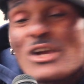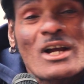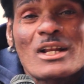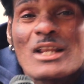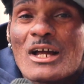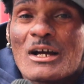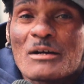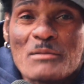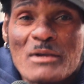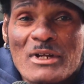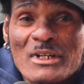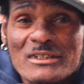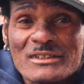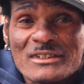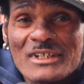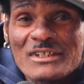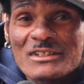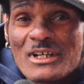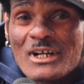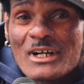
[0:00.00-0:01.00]
o'clock bells
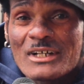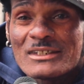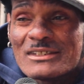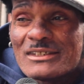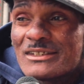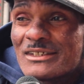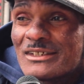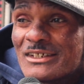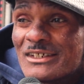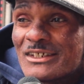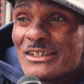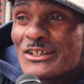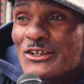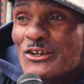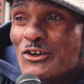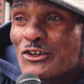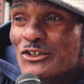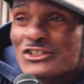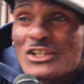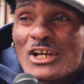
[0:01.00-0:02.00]
this and
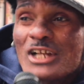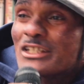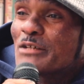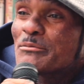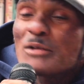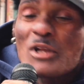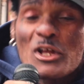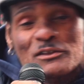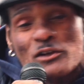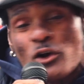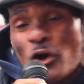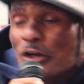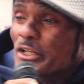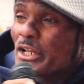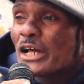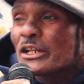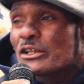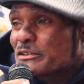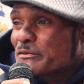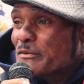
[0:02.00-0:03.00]
we shot him. We just go
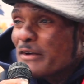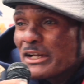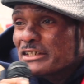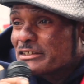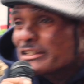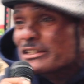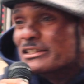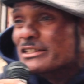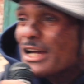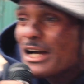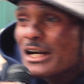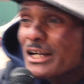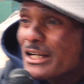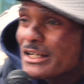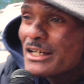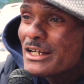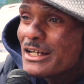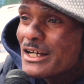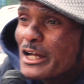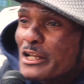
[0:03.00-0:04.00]
in and just voice the song.
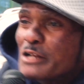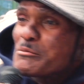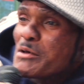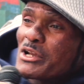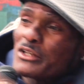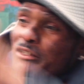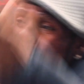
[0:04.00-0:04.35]
And the man